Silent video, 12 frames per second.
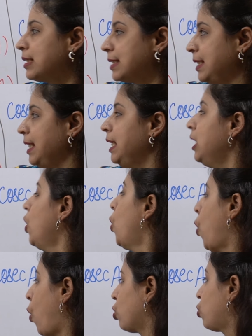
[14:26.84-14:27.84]
C
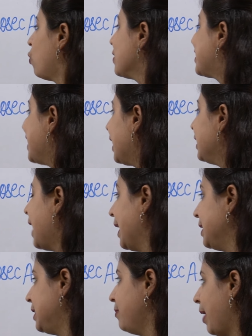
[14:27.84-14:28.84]
or cosec 90